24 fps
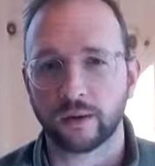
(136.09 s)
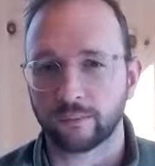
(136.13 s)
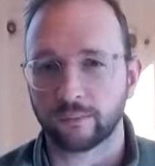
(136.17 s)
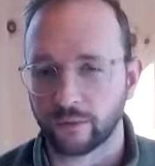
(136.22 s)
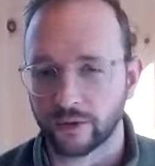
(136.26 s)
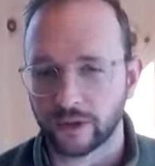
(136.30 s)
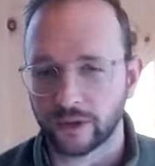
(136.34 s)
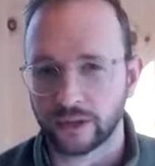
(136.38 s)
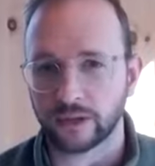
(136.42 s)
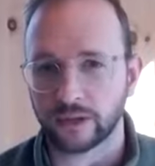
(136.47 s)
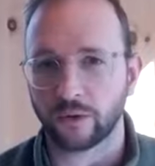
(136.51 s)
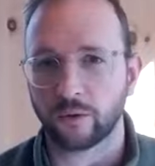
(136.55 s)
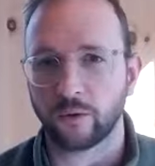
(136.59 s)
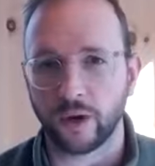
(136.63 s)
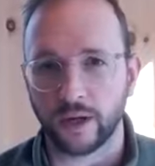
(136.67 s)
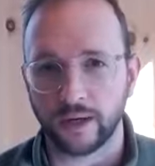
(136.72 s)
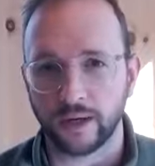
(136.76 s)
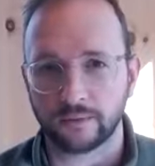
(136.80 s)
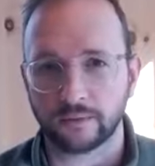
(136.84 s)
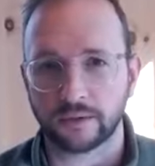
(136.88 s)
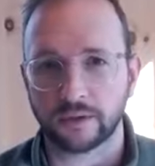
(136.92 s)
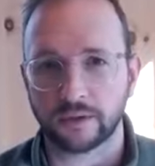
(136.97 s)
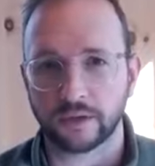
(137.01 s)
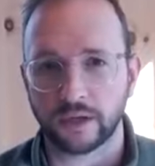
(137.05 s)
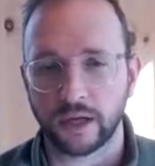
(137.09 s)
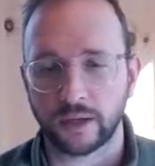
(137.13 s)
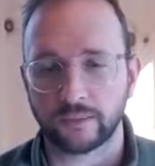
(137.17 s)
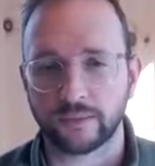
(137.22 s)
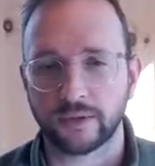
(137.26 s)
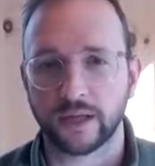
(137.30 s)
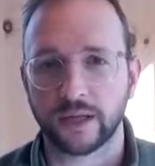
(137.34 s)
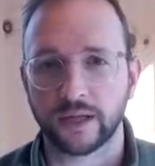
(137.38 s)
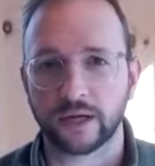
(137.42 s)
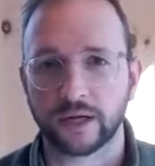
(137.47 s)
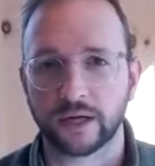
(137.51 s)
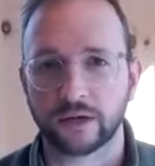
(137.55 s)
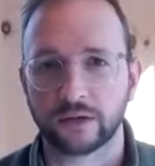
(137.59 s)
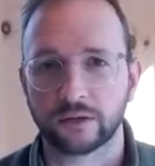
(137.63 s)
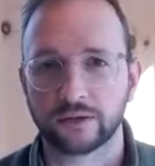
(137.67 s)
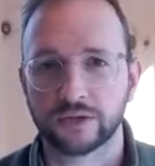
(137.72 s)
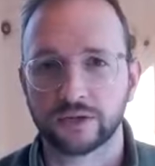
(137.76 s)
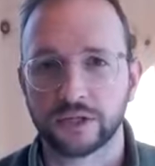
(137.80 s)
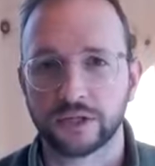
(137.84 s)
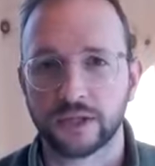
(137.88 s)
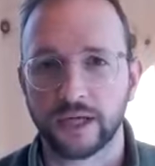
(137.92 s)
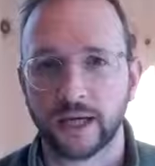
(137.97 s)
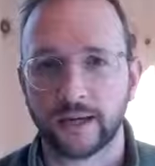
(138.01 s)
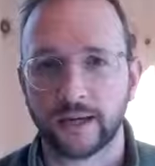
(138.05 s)
but we didn't quite come to that
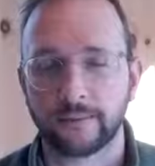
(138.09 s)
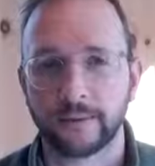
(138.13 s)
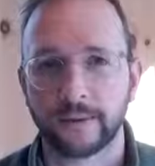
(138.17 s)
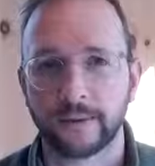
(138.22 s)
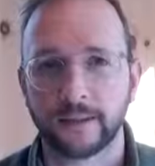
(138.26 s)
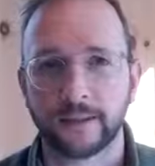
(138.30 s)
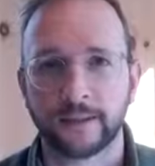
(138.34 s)
conclusion yet.